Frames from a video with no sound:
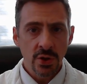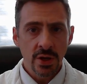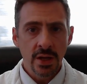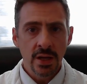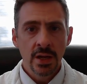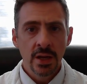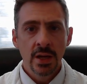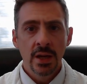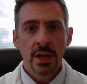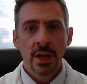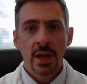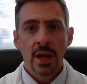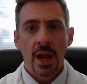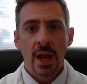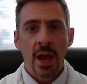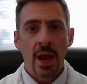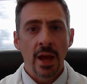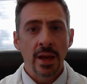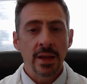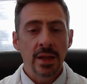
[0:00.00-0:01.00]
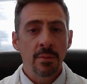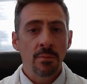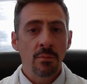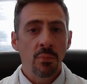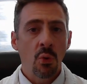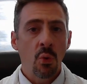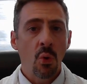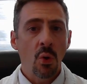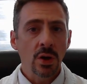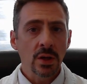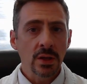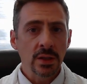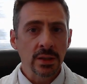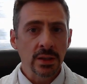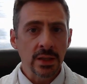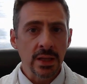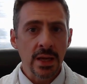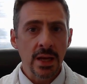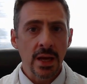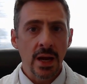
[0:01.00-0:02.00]
and importantly, I
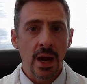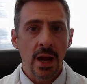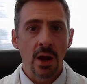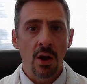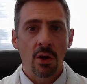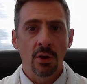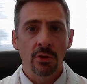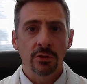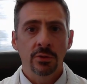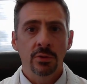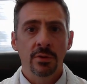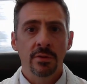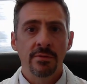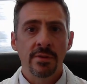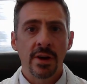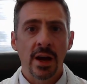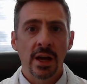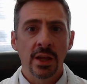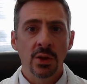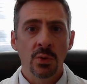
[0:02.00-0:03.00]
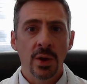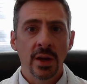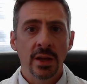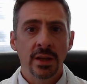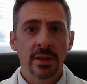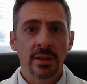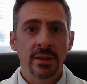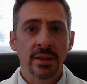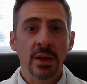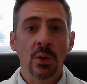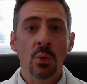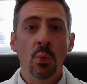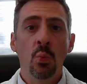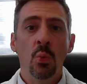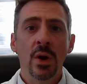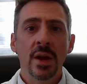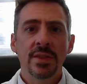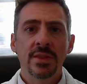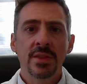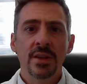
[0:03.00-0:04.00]
also evaluate the width of
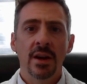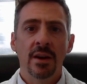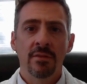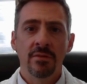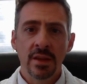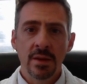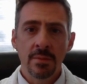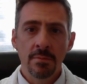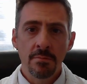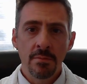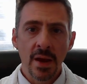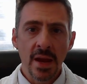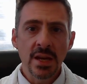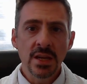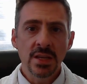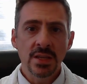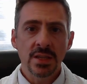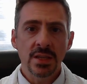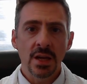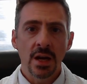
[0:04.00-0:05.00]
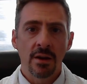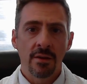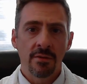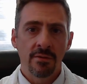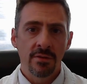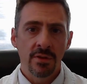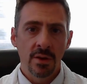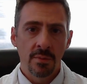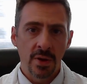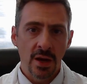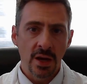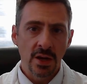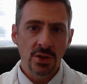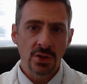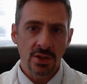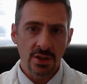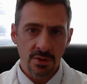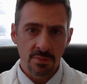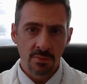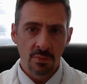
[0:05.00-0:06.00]
the base of the patient's
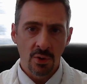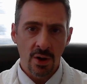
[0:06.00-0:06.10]
breast,